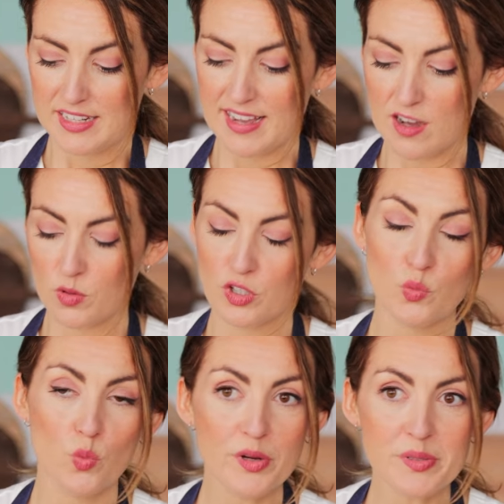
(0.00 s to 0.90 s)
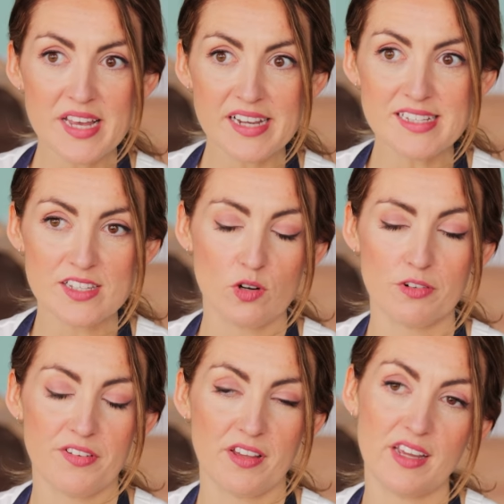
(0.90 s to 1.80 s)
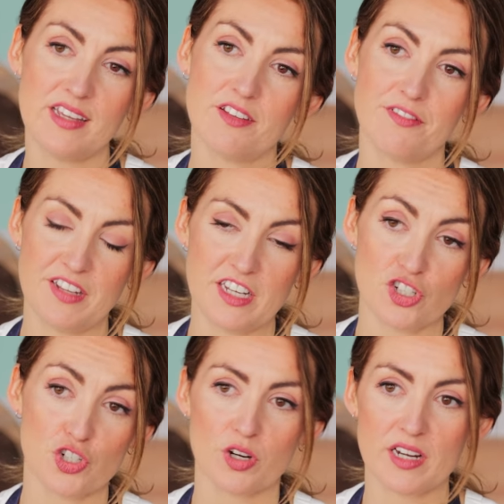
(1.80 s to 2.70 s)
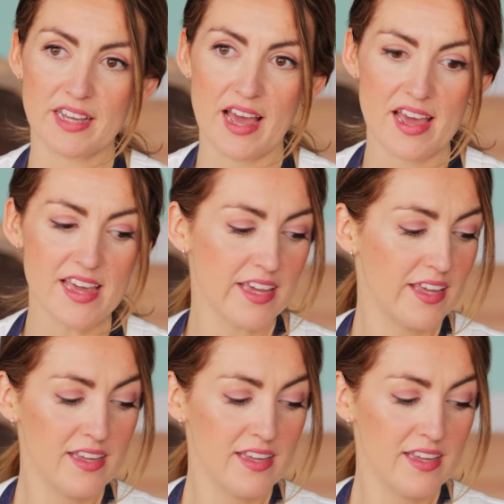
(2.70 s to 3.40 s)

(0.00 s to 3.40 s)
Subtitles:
Now, you won't taste the coffee in the finished chocolate cake.